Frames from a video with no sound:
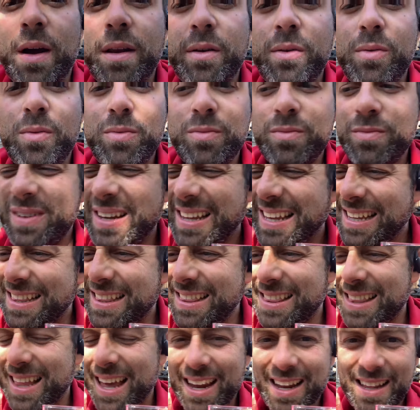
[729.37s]
don't really
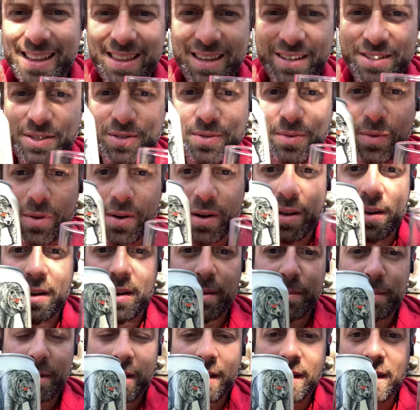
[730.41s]
like this one. I'm
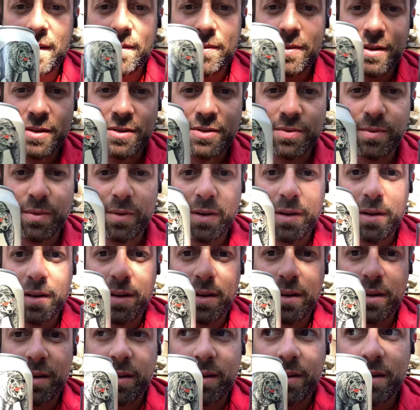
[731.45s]
going to give this
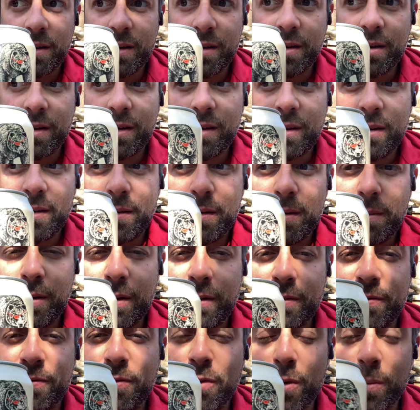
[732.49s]
one maybe a
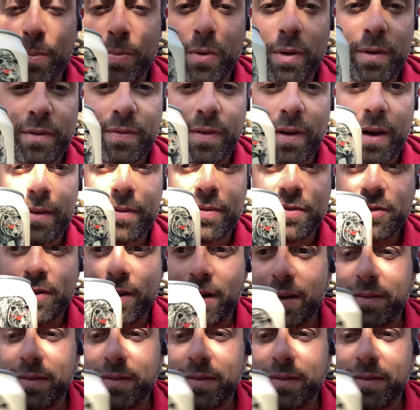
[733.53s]
4.5. Sorry, I